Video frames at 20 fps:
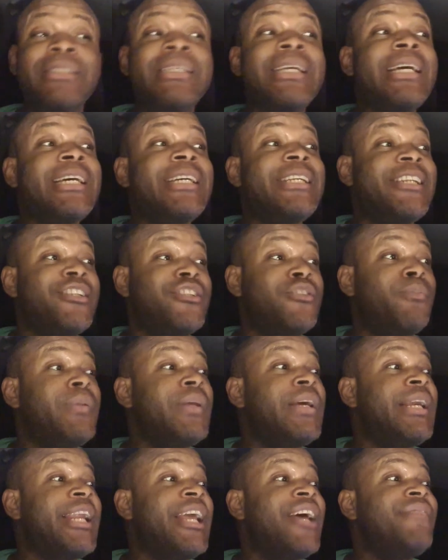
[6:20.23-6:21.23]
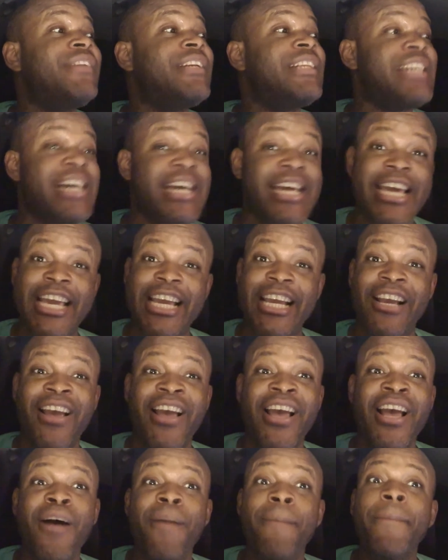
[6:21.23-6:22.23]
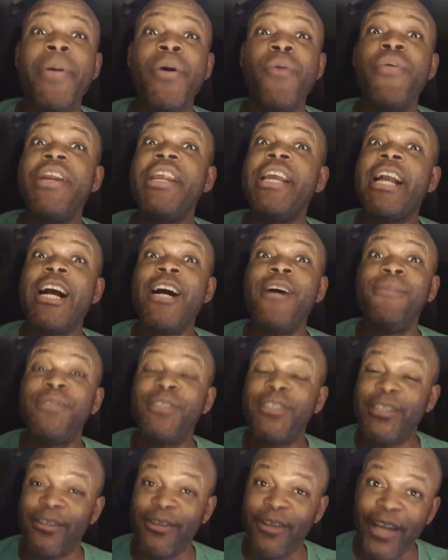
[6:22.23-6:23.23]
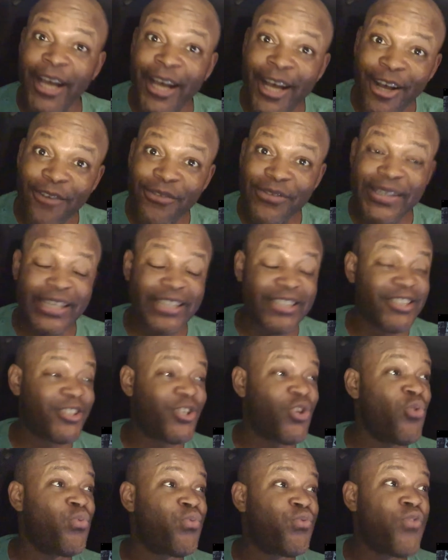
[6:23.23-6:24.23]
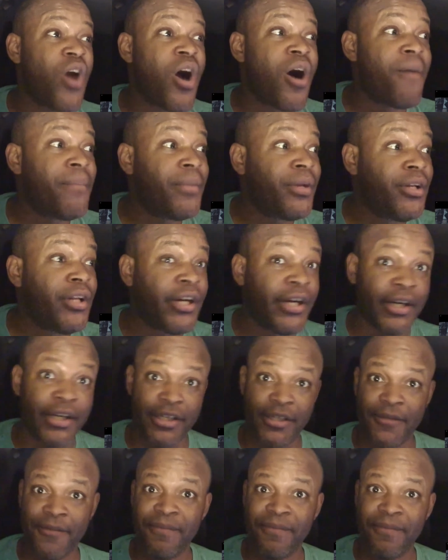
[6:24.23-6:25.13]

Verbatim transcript: They can explain everything, but when it comes to love, there's no formula.